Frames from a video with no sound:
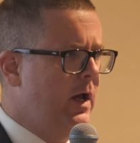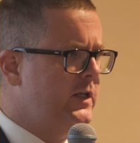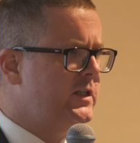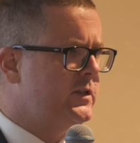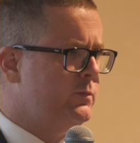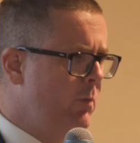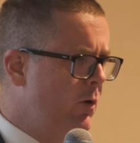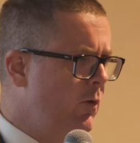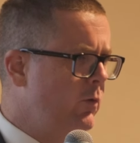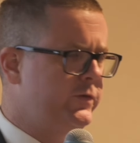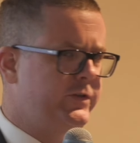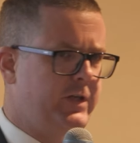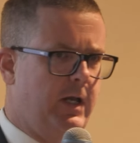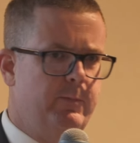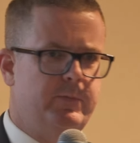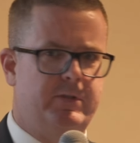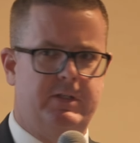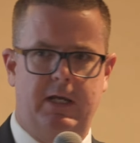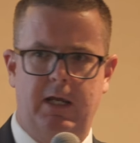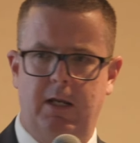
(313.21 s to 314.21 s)
small
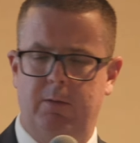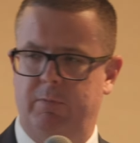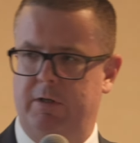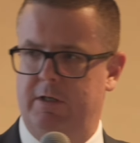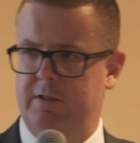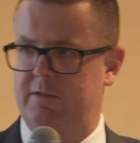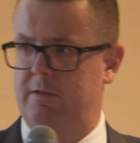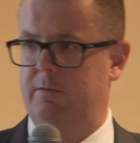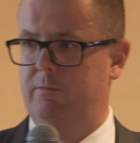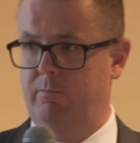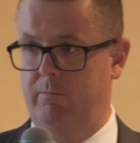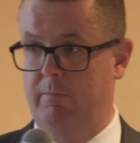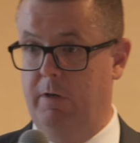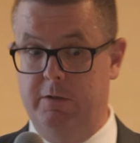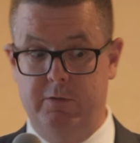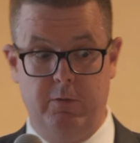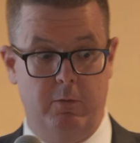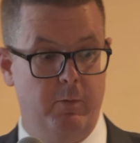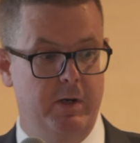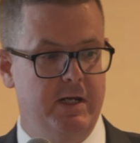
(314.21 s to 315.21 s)
subset, but it's
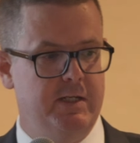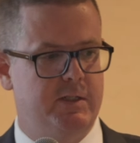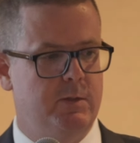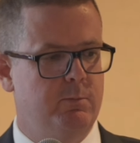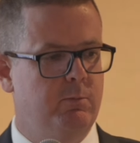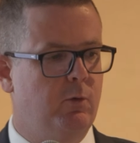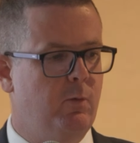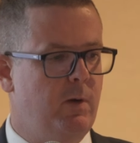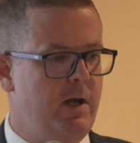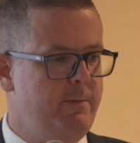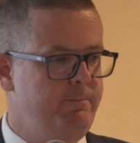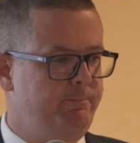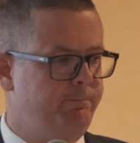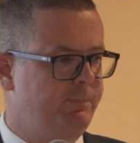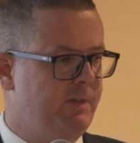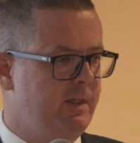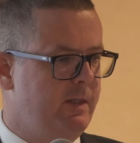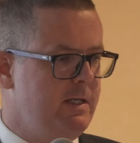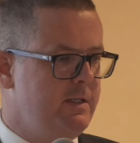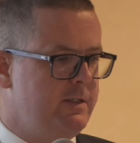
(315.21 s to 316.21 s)
a reasonable
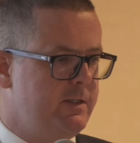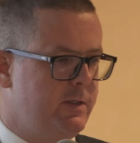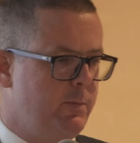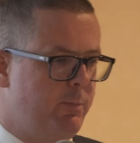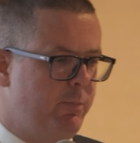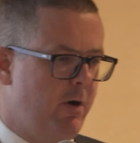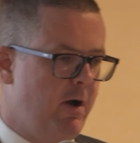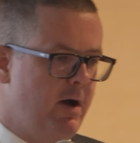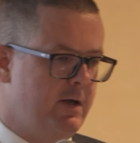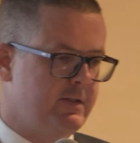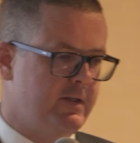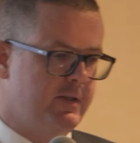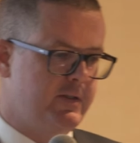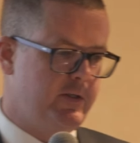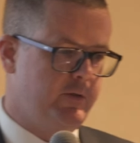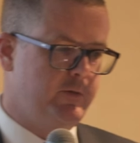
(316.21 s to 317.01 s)
one. These are the prices.